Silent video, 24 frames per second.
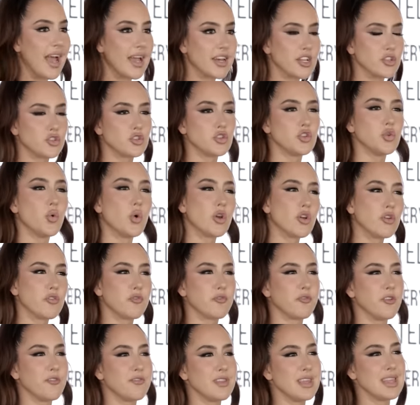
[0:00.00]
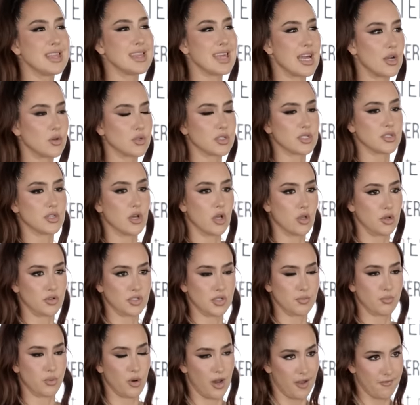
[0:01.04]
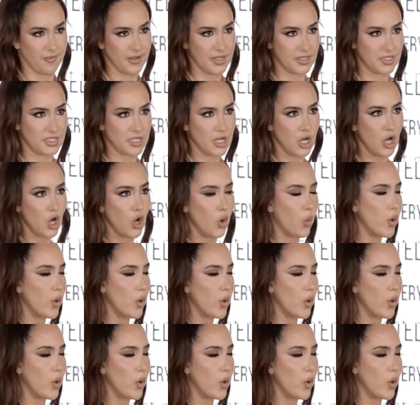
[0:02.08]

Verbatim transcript: added $250,000 in profits.